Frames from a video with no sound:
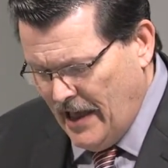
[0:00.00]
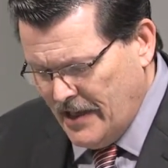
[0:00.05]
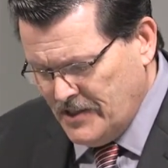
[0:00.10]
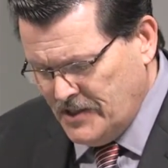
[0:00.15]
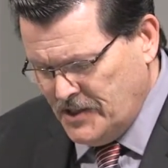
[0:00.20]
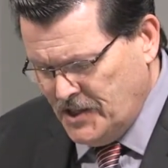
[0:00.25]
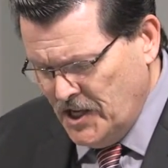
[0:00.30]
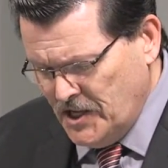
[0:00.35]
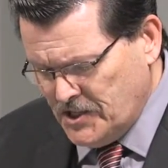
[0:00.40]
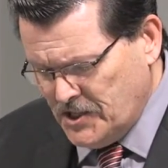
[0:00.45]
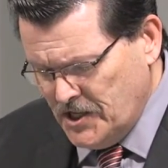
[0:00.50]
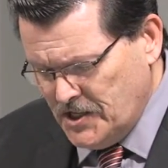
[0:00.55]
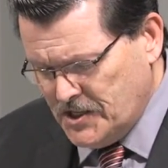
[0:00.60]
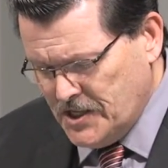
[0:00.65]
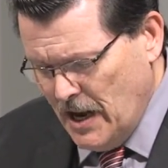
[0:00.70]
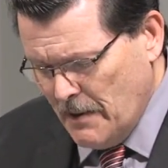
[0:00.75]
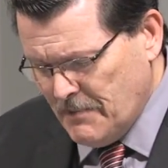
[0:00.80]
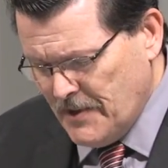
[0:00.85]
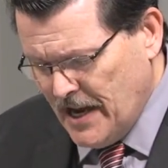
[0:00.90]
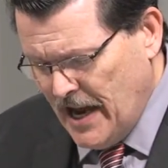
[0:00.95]
This is
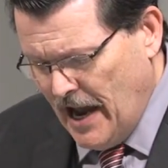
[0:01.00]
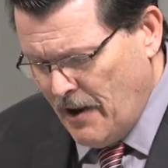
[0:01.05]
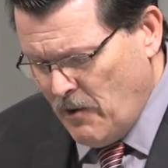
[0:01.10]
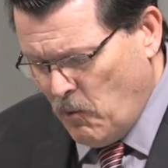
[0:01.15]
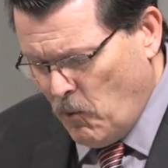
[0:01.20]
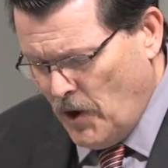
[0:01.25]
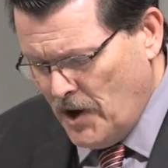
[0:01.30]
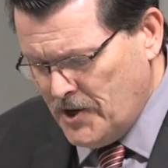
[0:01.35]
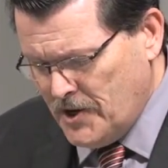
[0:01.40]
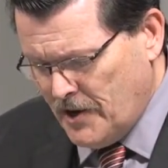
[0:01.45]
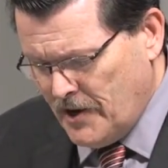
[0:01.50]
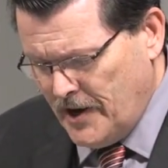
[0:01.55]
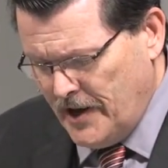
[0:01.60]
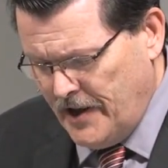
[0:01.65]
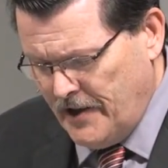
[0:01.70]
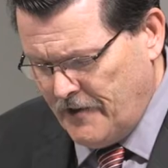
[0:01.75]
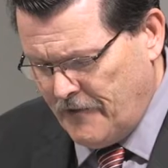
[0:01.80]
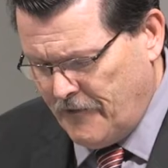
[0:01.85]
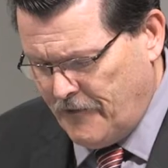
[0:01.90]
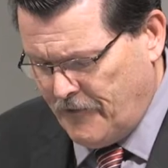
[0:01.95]
something I wonder
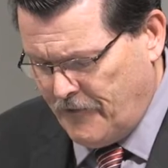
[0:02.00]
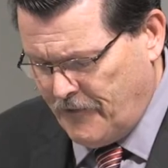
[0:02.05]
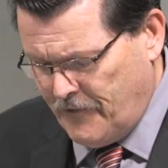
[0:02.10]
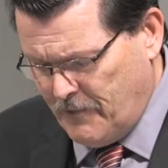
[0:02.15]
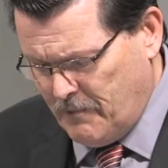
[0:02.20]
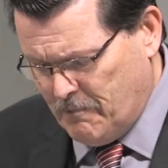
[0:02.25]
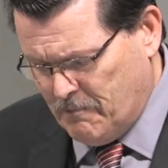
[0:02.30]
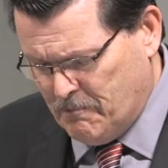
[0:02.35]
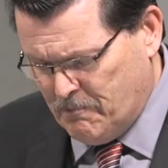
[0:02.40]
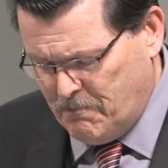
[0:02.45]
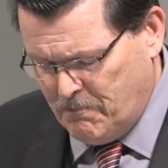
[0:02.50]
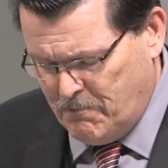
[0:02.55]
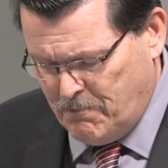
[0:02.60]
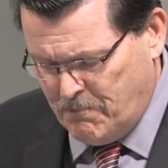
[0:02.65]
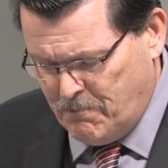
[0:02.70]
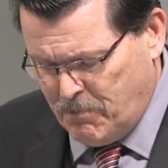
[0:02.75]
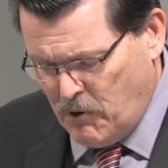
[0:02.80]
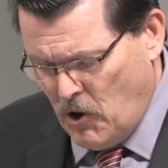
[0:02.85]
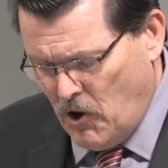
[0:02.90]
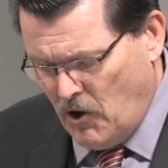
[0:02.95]
if
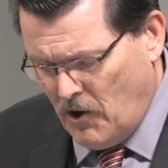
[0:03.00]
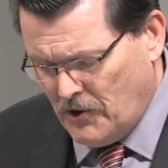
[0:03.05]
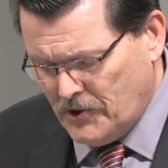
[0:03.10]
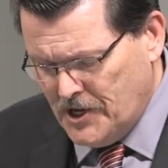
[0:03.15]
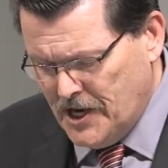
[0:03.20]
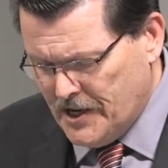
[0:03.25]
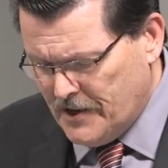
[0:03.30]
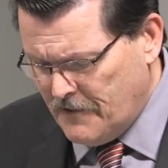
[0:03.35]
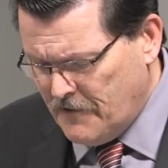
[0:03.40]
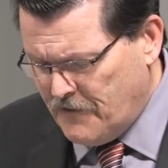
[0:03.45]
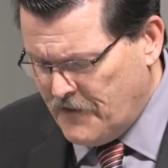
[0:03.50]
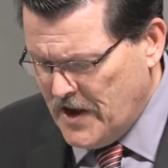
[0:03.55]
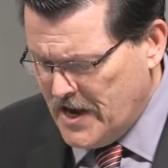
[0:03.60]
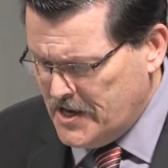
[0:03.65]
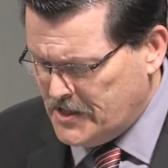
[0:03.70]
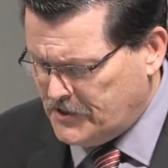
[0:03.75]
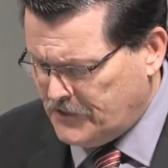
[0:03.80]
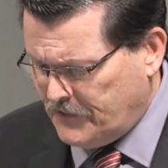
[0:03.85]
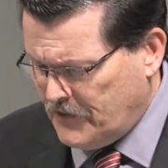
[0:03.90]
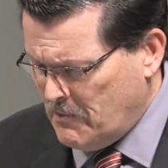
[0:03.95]
Paul didn't
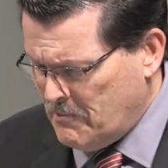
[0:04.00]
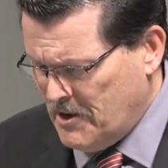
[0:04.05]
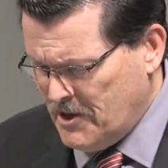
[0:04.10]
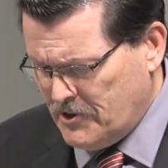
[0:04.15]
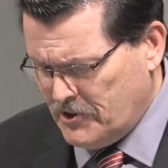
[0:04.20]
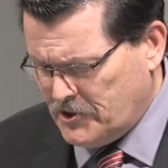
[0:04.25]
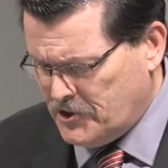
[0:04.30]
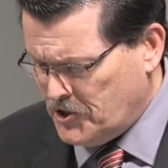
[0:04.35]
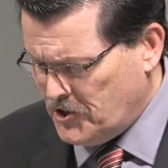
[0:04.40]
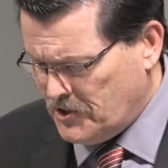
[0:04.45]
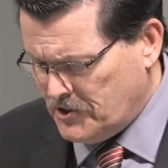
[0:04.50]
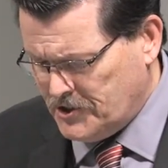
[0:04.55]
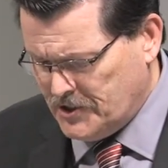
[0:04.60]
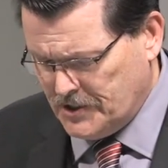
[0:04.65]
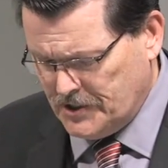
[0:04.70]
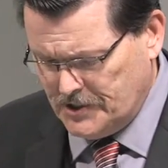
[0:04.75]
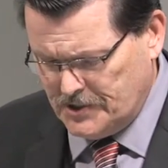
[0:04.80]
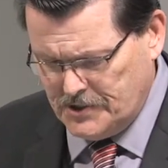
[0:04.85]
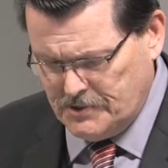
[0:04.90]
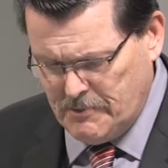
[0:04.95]
face from other
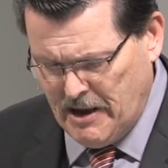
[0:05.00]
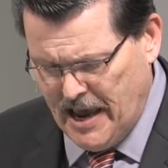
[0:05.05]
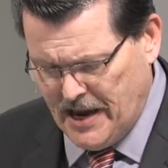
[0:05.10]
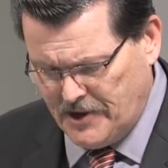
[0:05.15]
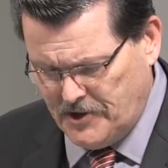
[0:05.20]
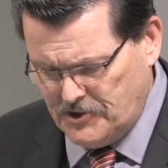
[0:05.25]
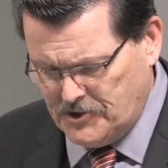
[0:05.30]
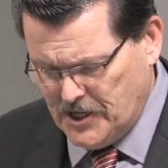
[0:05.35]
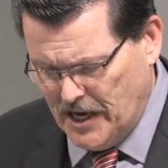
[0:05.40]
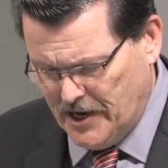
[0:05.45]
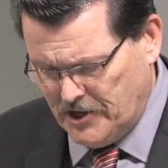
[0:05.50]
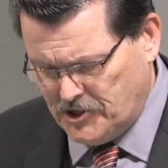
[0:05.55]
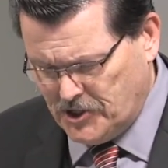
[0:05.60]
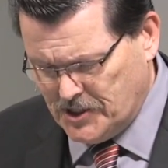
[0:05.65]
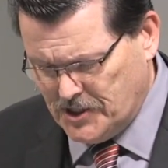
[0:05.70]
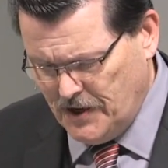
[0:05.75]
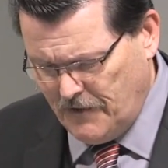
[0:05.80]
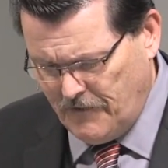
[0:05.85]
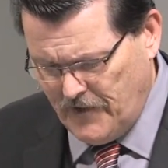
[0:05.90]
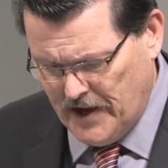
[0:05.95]
churches, some
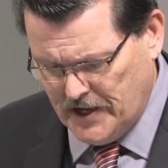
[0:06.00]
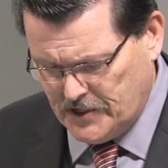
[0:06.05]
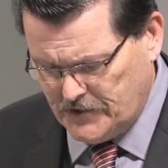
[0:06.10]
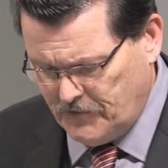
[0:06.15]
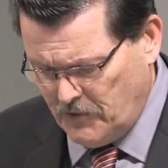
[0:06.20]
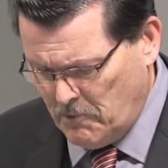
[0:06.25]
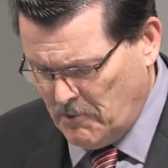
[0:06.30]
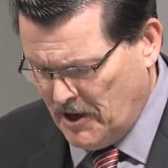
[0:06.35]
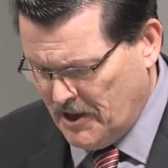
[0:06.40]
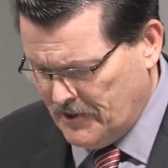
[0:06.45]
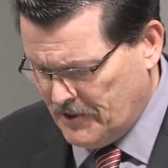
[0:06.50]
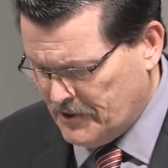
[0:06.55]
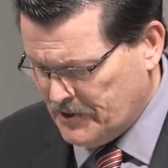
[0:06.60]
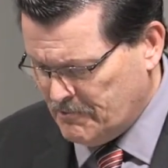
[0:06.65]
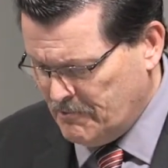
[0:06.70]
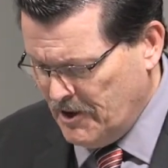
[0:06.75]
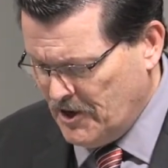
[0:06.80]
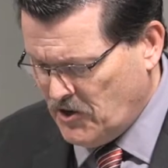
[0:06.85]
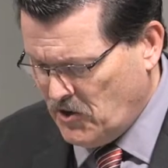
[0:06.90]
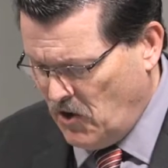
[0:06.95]
accusations he faced from
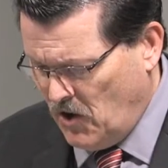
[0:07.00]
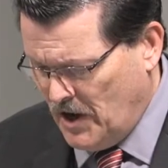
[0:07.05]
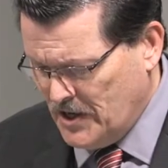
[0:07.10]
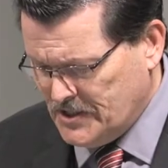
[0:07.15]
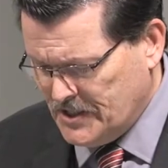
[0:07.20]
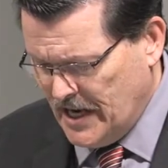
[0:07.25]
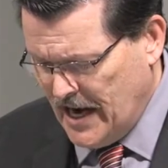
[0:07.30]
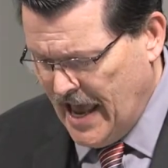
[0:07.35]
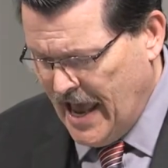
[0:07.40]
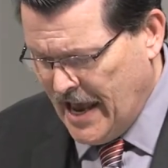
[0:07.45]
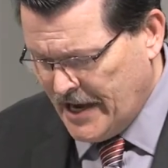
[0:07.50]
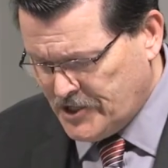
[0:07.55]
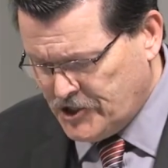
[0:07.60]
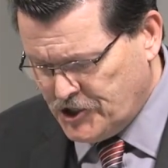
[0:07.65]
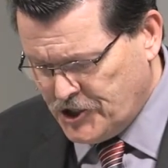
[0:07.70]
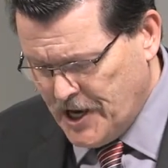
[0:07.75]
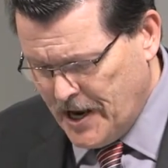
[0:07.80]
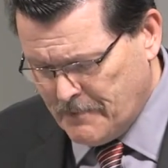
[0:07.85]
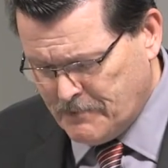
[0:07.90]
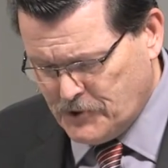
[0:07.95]
others, because in Acts
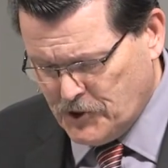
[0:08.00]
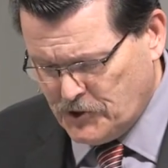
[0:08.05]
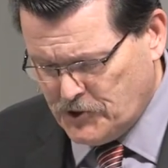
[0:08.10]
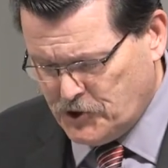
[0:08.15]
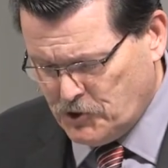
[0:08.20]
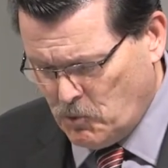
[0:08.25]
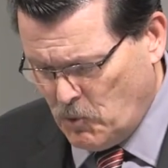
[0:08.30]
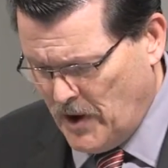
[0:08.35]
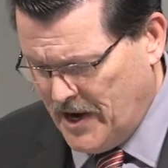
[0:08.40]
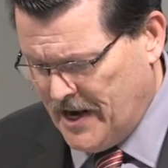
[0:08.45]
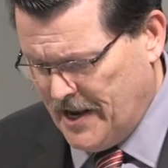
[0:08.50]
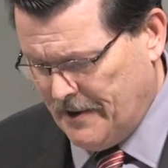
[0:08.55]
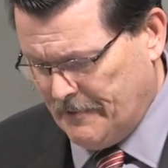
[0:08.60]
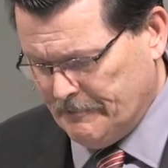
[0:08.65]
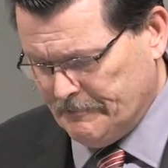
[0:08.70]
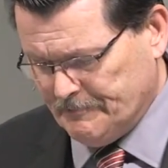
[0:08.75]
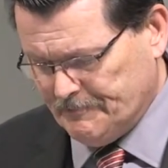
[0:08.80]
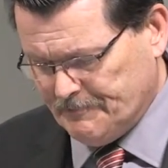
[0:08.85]
chapter 20,